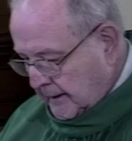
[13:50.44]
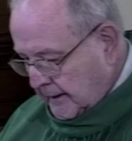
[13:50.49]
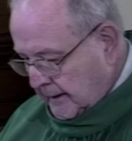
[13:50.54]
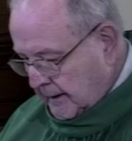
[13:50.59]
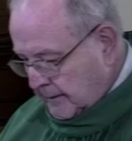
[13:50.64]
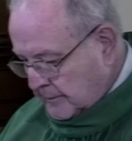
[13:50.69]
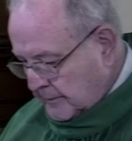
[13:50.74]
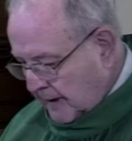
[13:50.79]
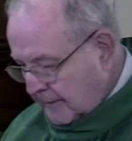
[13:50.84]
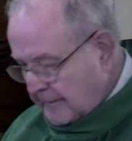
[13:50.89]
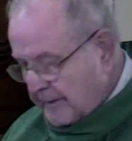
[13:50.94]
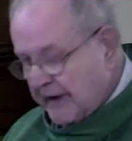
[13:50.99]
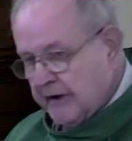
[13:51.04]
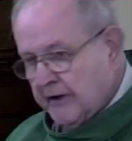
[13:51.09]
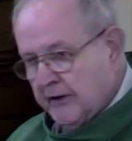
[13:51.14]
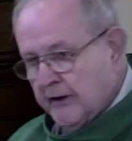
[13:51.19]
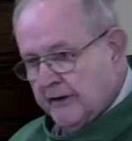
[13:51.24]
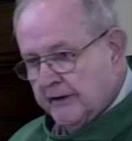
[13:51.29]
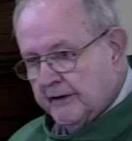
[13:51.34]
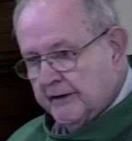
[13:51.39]
might be
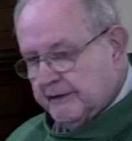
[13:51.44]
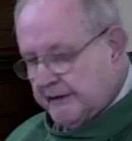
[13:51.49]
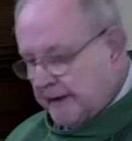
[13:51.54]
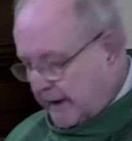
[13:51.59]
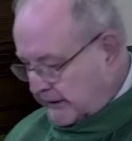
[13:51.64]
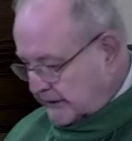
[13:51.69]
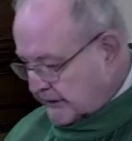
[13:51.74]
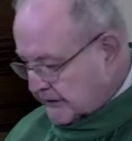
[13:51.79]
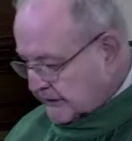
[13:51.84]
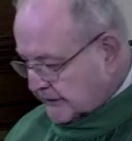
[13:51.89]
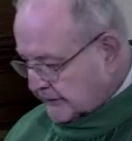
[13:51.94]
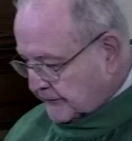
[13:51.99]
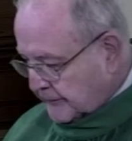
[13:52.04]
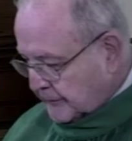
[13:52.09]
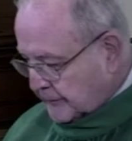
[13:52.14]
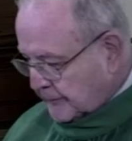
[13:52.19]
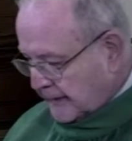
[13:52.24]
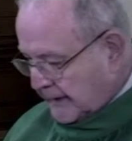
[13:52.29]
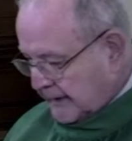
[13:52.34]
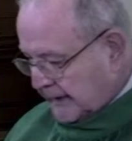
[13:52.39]
good to take just a
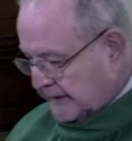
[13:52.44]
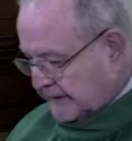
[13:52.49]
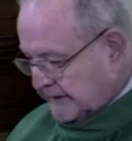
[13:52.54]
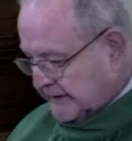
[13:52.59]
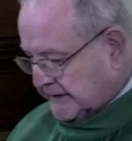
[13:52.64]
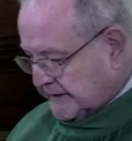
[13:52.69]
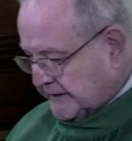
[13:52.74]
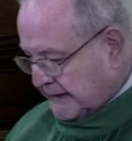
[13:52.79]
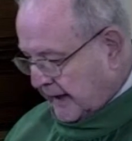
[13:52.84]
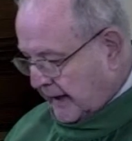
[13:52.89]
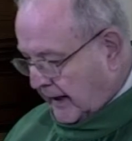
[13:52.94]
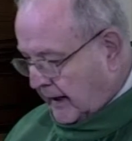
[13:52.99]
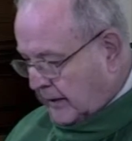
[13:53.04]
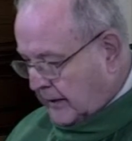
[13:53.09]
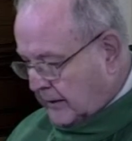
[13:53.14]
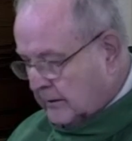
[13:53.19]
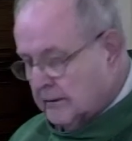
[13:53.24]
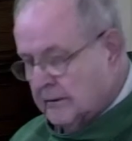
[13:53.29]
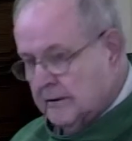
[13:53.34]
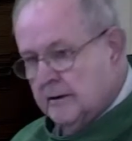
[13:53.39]
few minutes
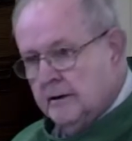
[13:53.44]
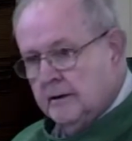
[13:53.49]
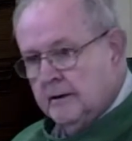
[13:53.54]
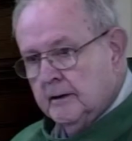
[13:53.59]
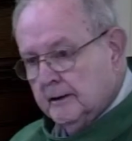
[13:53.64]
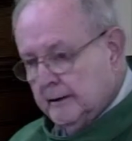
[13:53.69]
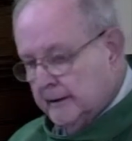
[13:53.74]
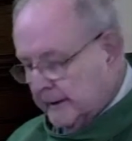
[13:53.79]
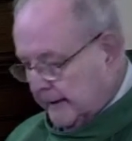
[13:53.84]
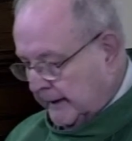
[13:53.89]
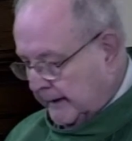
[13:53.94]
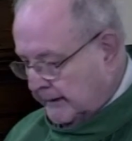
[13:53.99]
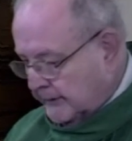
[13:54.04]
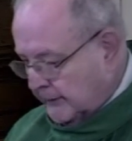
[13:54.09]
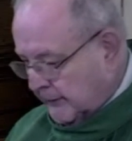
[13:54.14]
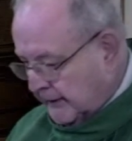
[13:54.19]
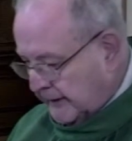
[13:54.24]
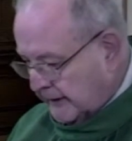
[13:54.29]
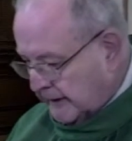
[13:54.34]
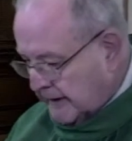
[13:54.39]
now and
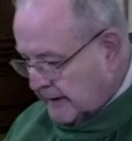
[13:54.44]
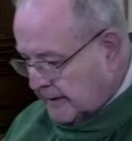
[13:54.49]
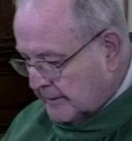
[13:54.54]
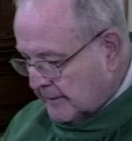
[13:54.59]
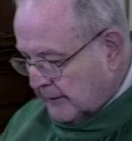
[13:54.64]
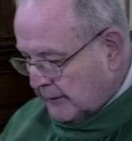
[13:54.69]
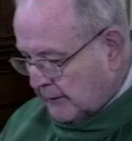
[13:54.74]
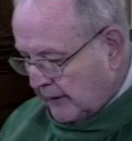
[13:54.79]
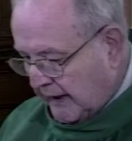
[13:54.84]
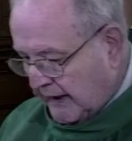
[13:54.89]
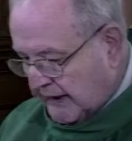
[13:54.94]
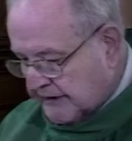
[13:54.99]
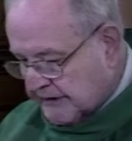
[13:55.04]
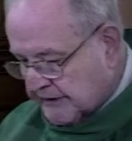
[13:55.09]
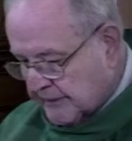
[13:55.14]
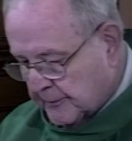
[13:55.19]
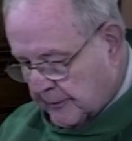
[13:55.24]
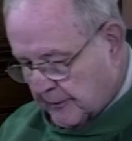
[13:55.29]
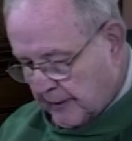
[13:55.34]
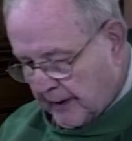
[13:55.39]
during the coming weeks
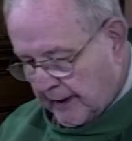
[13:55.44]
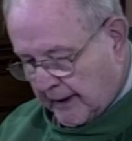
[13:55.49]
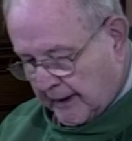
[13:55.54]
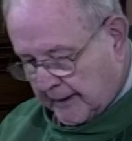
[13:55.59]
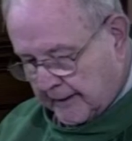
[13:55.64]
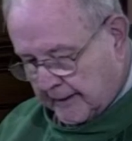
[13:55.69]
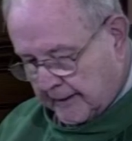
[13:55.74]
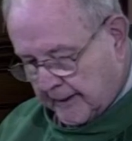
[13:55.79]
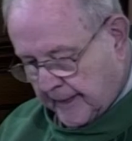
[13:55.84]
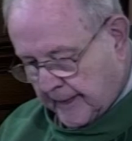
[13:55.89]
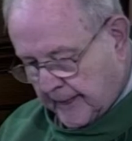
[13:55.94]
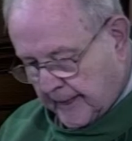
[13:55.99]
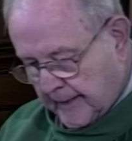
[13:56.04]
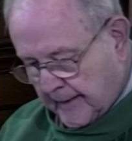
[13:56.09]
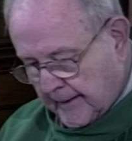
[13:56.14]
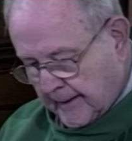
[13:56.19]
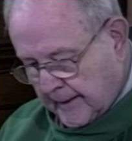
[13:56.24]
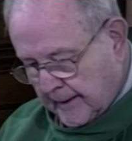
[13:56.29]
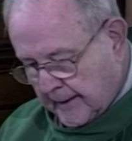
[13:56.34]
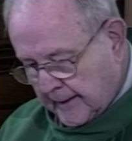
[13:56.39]
to pray
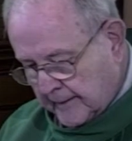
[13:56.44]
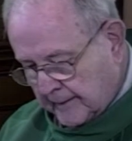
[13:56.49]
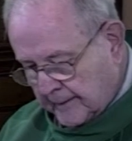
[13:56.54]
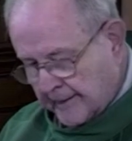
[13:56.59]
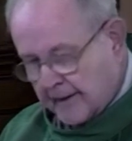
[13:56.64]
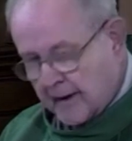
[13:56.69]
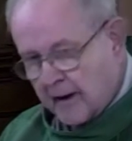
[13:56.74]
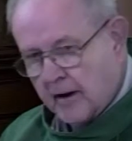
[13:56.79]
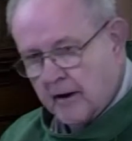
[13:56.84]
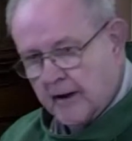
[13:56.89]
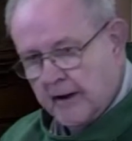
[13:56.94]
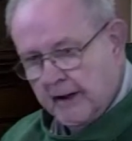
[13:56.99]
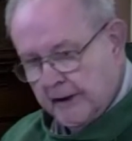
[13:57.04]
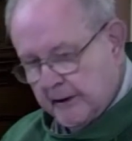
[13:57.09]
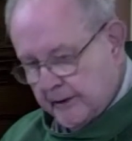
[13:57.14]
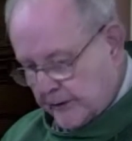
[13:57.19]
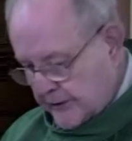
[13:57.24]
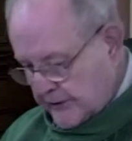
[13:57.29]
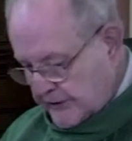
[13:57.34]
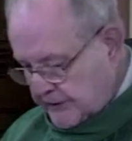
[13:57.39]
that our
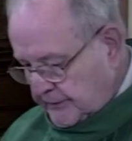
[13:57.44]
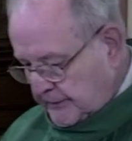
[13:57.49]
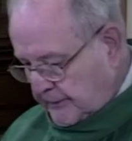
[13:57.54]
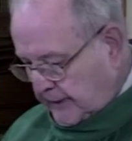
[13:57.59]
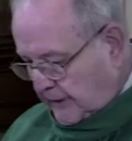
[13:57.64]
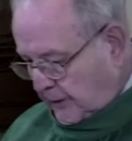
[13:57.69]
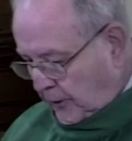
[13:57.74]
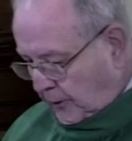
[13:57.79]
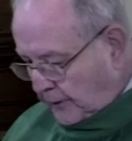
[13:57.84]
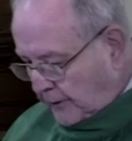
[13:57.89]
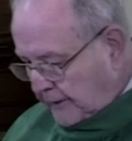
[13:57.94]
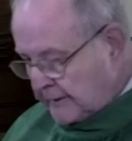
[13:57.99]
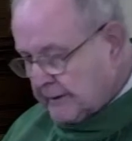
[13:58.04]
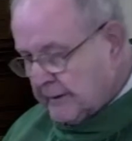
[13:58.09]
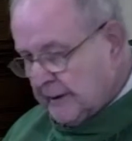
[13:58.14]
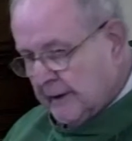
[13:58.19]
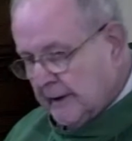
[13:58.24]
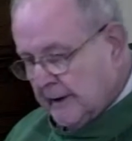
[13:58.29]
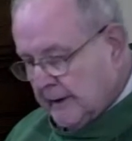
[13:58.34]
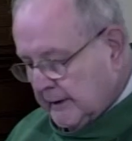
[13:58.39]
ears be
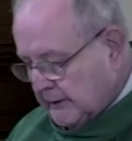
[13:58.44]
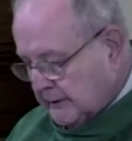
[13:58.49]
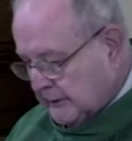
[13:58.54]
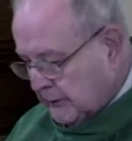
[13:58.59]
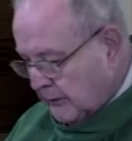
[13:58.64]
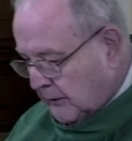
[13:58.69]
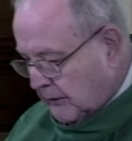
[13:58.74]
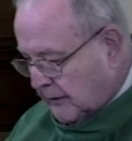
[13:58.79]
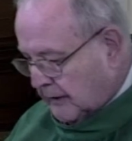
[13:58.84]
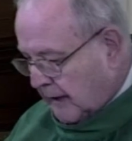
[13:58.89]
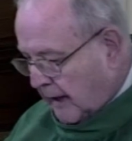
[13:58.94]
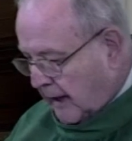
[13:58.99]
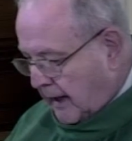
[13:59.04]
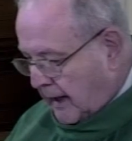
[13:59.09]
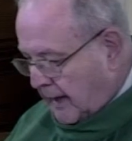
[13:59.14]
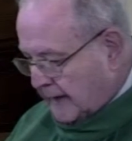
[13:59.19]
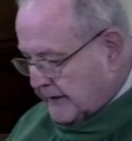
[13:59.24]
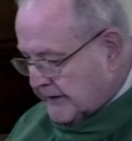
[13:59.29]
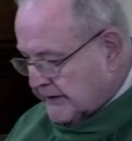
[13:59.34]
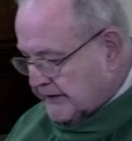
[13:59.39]
open to what
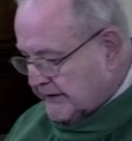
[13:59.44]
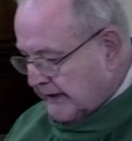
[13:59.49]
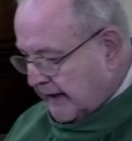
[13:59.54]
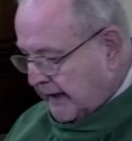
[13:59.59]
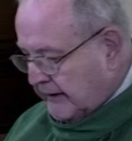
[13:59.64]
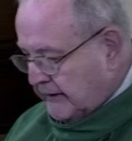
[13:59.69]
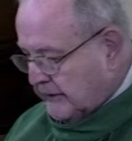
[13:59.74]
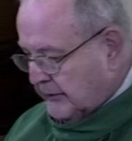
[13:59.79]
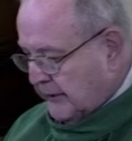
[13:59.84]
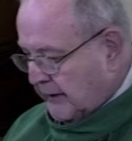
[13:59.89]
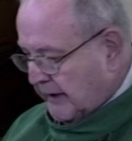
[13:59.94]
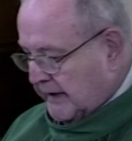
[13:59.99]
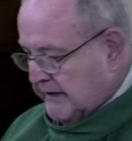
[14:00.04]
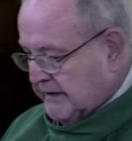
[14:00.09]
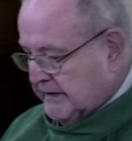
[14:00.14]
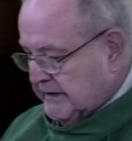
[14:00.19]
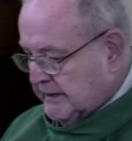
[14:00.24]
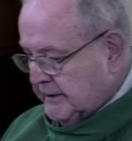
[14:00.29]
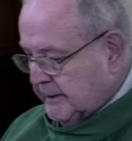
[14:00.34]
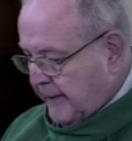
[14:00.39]
God is saying to
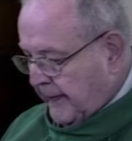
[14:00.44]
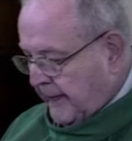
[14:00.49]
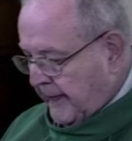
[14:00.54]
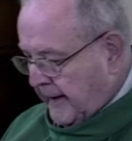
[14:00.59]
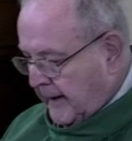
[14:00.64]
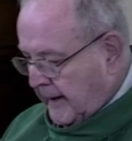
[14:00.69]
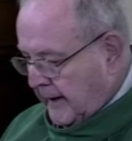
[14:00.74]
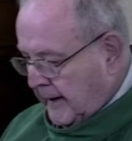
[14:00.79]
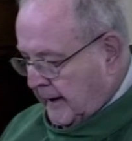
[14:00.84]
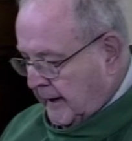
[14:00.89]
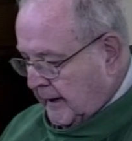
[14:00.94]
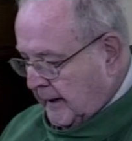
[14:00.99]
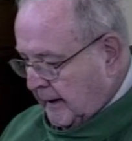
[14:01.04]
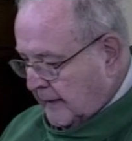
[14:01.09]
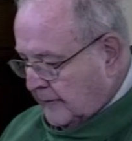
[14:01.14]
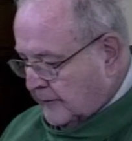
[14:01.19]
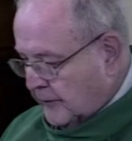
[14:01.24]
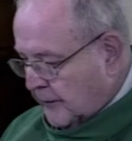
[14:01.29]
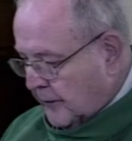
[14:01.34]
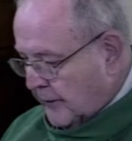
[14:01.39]
us,
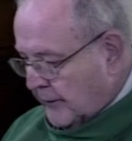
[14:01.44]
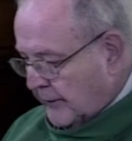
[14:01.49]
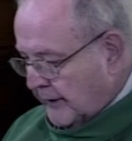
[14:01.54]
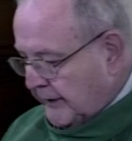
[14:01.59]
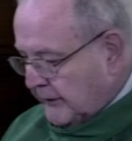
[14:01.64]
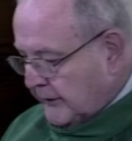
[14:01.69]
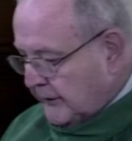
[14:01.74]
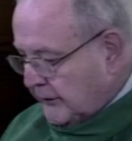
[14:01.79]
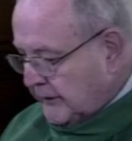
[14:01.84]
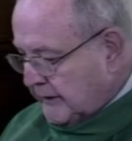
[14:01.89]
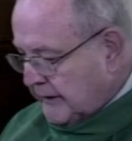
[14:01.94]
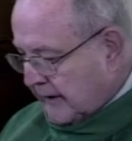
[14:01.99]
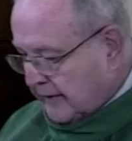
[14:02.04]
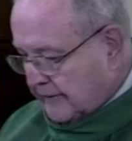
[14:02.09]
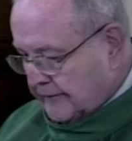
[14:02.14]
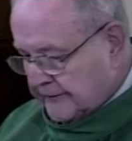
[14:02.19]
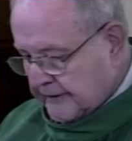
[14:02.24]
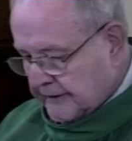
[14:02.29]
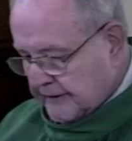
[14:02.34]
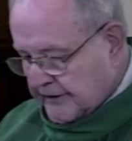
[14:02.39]
and for a renewed
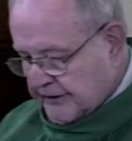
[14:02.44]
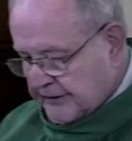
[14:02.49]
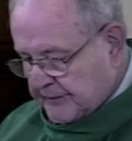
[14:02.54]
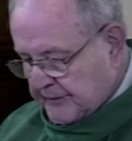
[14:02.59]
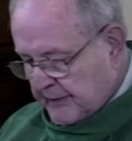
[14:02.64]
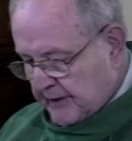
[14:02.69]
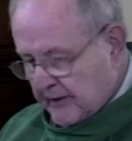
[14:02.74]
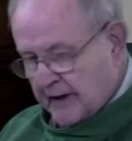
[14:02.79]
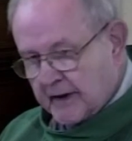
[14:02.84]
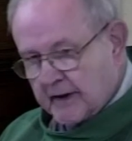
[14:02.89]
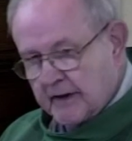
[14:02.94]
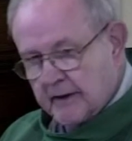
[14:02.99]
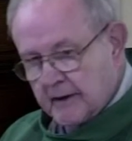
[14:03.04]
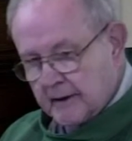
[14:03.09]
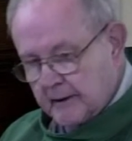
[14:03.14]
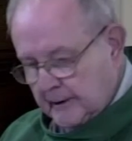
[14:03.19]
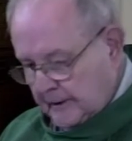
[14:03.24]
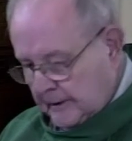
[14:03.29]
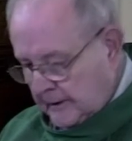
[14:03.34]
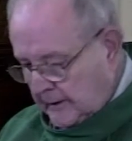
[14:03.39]
gift of the
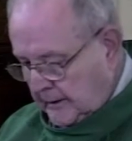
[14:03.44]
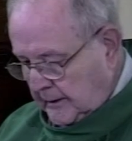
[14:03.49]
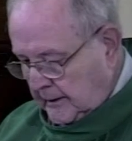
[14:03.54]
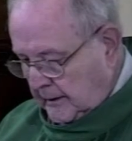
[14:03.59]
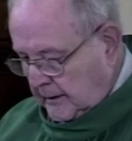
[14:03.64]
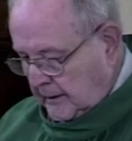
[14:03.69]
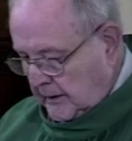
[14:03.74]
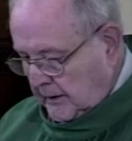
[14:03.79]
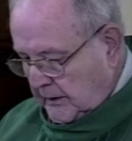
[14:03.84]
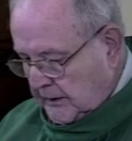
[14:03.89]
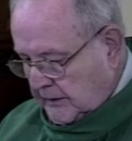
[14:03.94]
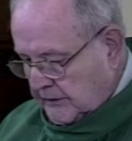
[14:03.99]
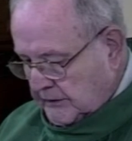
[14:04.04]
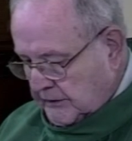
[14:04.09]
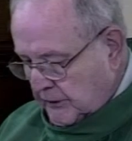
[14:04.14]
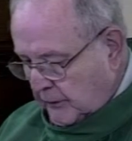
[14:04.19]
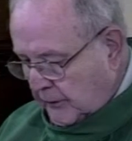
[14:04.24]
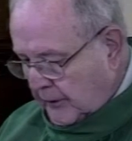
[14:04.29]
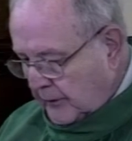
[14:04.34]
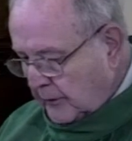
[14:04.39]
Spirit,
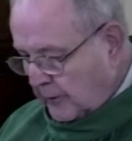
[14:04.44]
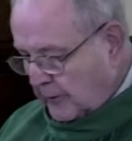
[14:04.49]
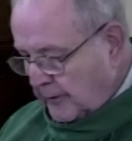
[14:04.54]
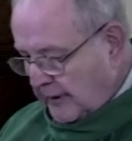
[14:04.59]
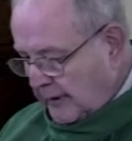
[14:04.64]
so we will be